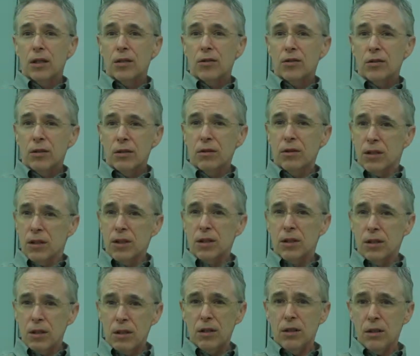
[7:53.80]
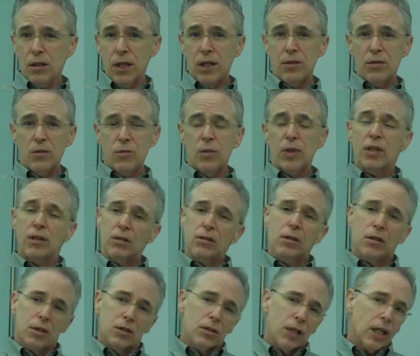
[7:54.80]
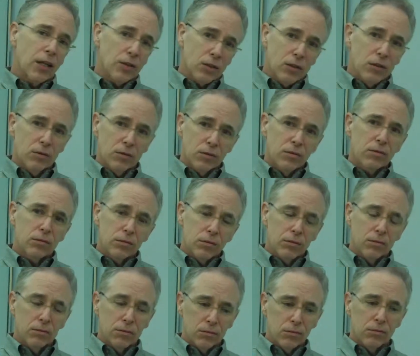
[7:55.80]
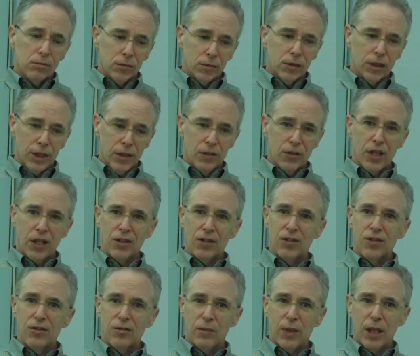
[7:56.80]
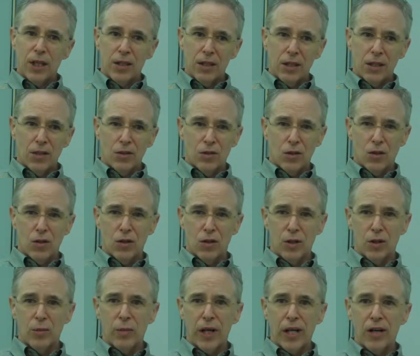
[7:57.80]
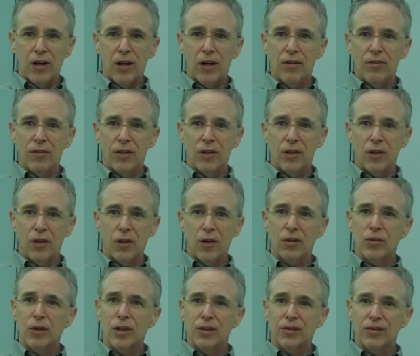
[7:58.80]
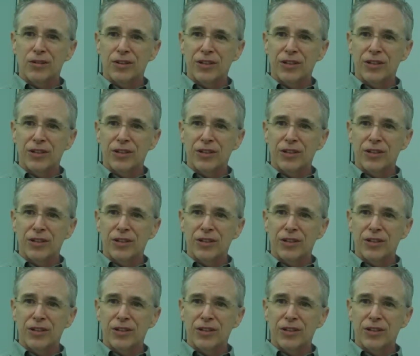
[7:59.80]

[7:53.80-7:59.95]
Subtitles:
So the days have been extensive, but I think it's all going to pay off in the long run.